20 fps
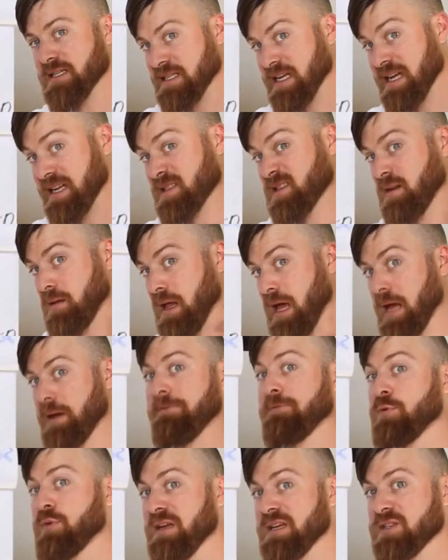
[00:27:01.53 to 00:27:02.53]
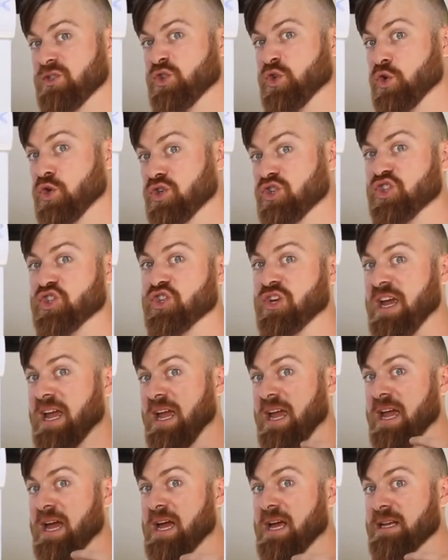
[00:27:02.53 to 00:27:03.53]
takes a lot of research,
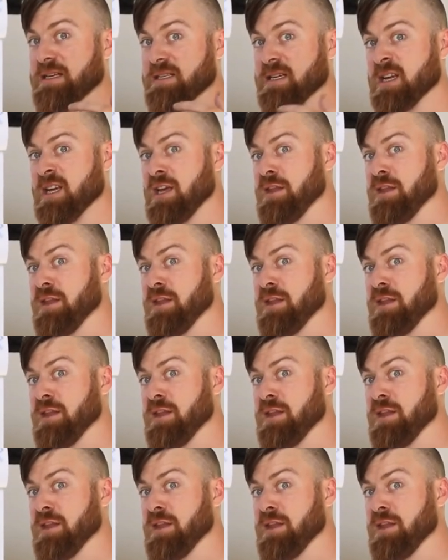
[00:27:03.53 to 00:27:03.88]
and